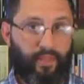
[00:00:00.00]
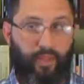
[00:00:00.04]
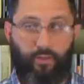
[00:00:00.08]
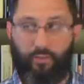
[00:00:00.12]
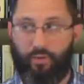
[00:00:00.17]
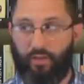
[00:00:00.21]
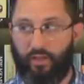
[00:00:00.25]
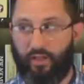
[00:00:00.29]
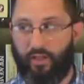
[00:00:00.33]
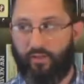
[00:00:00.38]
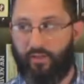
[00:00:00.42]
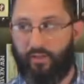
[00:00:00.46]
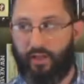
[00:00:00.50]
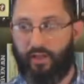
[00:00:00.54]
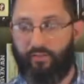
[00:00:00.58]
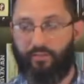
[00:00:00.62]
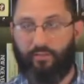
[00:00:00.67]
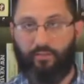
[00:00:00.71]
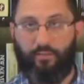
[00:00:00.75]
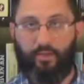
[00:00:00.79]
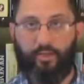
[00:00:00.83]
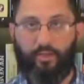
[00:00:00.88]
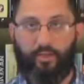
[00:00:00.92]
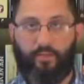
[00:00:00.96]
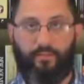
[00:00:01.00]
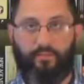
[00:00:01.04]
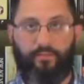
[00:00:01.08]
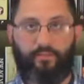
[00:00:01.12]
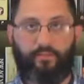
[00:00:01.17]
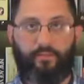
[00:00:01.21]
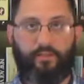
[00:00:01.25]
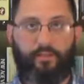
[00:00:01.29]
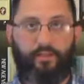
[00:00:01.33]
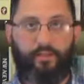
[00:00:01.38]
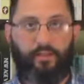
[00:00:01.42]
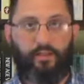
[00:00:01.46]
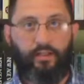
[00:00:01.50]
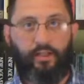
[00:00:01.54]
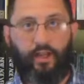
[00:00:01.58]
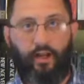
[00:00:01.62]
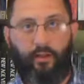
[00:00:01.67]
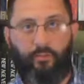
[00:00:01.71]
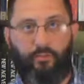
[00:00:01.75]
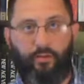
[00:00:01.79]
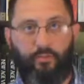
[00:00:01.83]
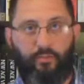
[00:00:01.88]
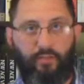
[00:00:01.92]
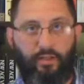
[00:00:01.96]
They want to covet after money.
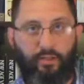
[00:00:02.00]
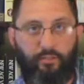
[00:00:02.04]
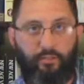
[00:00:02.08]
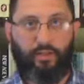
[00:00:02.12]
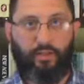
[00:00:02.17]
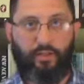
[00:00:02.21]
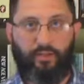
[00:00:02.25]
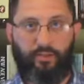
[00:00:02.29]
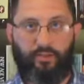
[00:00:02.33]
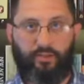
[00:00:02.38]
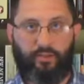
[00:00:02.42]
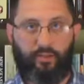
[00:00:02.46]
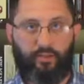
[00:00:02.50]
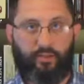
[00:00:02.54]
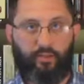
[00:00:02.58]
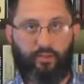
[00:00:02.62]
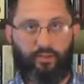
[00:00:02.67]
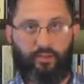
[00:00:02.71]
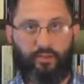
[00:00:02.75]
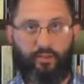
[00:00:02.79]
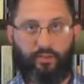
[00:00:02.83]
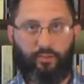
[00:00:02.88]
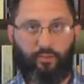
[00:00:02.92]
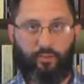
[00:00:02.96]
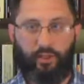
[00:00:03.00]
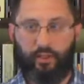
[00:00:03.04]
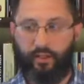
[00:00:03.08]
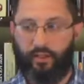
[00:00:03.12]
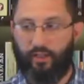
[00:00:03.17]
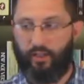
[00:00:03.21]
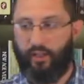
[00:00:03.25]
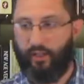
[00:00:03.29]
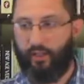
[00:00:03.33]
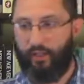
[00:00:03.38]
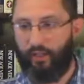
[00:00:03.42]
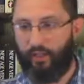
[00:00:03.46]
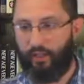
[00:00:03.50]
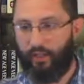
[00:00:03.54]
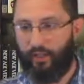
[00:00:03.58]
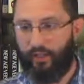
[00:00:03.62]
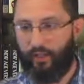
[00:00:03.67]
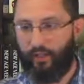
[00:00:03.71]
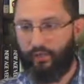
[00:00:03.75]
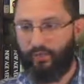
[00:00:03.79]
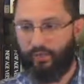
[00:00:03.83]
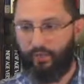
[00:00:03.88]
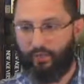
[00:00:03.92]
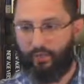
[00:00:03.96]
I'm going big such and such when I get out of
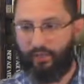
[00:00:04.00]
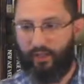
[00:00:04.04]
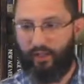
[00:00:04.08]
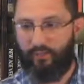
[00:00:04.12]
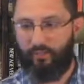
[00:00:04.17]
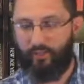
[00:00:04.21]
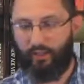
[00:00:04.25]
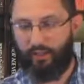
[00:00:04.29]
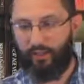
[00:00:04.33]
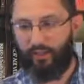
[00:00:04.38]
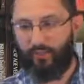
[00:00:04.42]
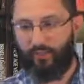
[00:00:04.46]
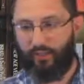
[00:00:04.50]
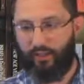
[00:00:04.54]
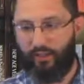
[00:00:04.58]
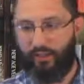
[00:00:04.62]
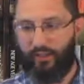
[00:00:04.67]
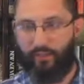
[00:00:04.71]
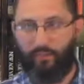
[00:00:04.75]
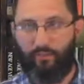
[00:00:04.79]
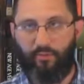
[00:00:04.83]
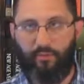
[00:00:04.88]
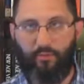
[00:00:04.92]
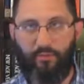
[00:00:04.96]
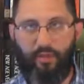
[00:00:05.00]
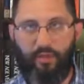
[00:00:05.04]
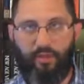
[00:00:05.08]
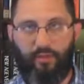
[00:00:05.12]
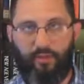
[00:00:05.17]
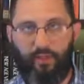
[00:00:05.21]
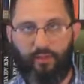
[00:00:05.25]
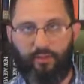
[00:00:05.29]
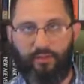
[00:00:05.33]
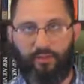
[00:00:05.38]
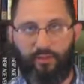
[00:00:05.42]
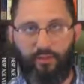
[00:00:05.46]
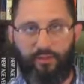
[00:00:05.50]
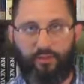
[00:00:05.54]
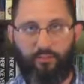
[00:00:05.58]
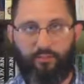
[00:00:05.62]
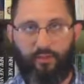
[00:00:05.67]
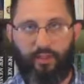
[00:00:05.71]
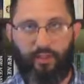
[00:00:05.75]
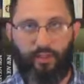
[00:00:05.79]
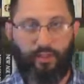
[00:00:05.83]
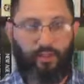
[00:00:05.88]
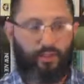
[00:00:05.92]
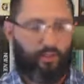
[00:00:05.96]
college. I'm going to have my degree and I'm going to make lots and lots
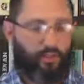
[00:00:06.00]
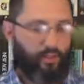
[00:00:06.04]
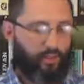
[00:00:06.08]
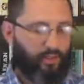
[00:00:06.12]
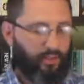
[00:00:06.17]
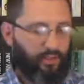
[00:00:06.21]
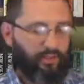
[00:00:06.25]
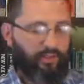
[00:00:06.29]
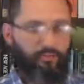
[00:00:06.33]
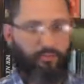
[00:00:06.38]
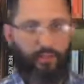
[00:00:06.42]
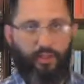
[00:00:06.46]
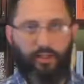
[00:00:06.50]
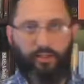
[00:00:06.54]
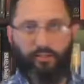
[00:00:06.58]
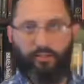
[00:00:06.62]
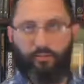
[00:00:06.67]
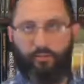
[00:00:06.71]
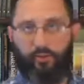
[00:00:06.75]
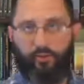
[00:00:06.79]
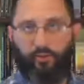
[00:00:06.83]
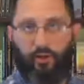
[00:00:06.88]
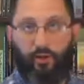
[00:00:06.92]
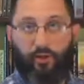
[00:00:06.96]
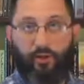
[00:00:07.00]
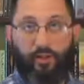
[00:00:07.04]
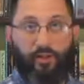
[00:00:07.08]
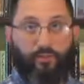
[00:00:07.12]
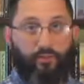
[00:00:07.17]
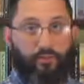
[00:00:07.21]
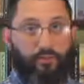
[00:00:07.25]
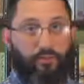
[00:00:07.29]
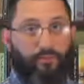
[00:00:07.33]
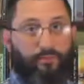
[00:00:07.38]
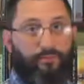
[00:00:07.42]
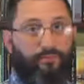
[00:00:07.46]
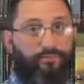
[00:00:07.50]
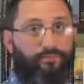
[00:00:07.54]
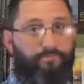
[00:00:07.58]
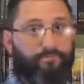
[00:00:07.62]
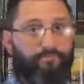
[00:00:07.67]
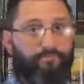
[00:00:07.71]
of money. Love of money is the root of all evil.